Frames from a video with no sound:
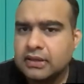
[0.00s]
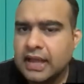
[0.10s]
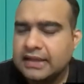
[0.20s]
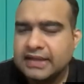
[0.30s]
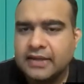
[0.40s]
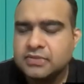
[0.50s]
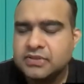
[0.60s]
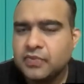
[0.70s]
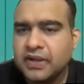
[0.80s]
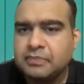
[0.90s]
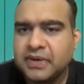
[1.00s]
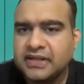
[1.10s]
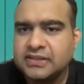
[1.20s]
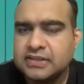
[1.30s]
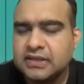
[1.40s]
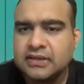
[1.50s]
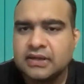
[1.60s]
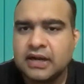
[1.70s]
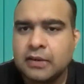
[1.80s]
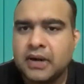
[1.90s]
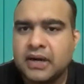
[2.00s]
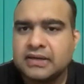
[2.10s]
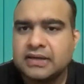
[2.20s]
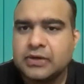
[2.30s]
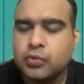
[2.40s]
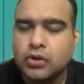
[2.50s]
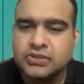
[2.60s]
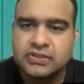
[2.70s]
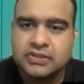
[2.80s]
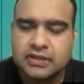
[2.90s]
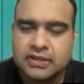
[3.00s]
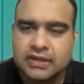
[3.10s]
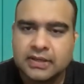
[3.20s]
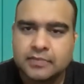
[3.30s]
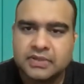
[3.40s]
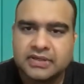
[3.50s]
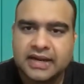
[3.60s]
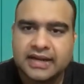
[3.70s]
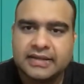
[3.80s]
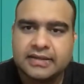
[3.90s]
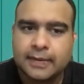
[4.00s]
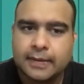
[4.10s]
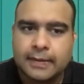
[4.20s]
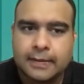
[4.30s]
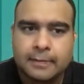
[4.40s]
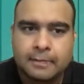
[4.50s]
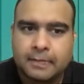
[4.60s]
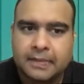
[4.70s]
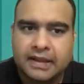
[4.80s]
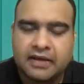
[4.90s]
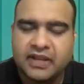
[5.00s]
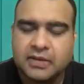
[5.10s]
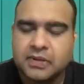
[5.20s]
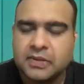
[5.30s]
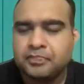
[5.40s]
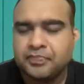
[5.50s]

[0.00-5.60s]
at times when he pressed the button, it wasn't really available.